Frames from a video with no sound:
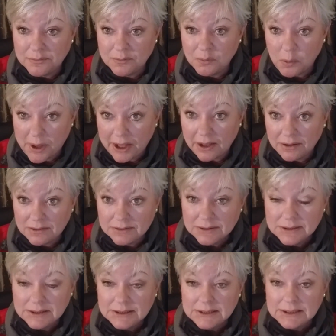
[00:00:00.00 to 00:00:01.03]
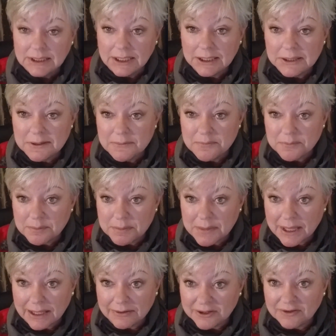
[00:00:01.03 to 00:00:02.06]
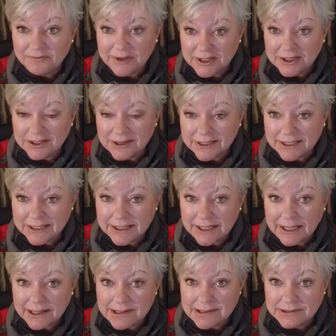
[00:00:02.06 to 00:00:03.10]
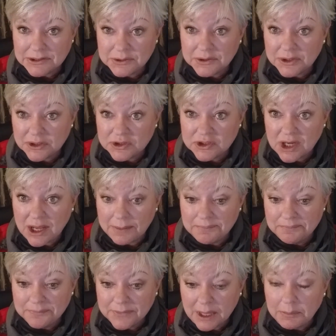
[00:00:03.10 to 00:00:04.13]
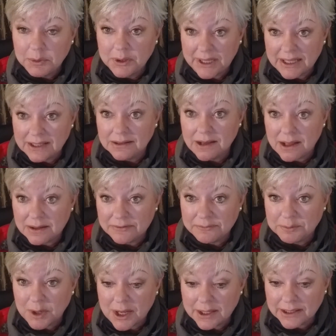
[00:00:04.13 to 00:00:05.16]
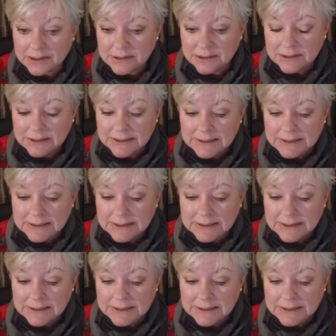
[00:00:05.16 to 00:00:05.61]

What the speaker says: well and conveniently and do a good job and put out a lot of product.